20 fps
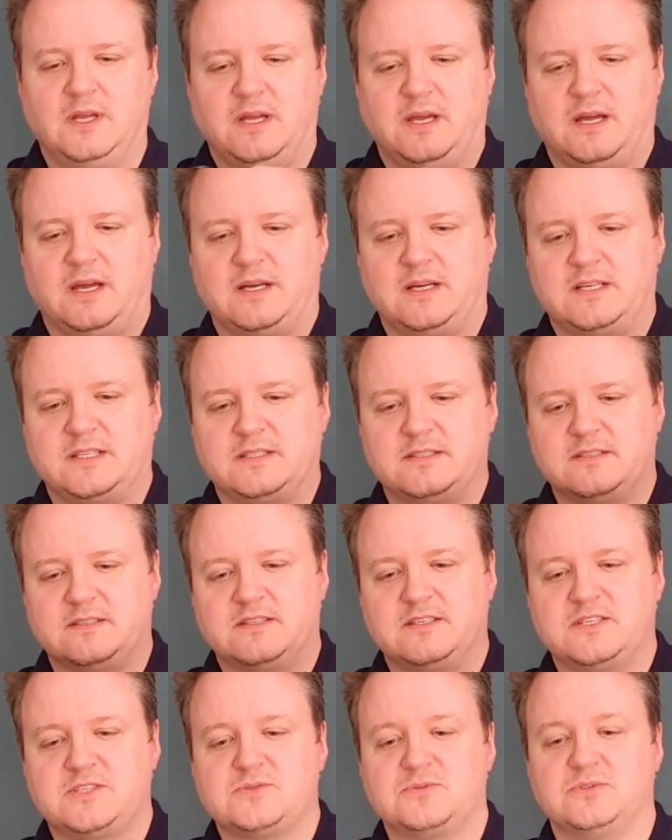And
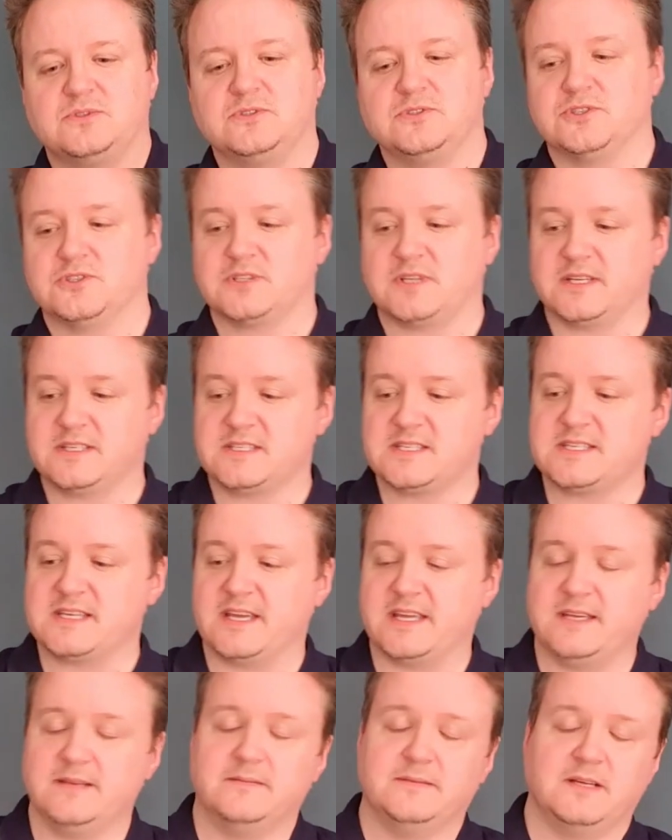this will just, as I
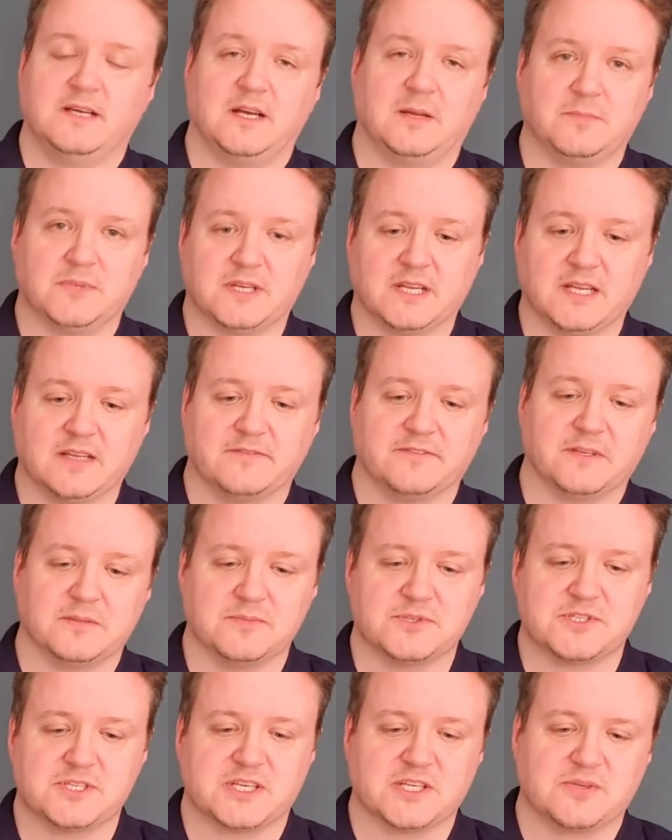say, help the cling film
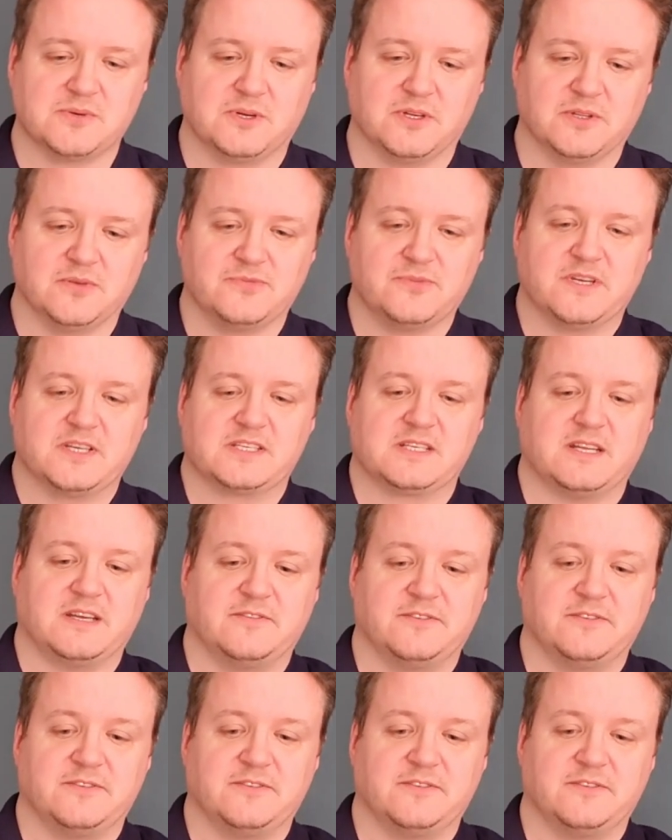stick to it on the first layer.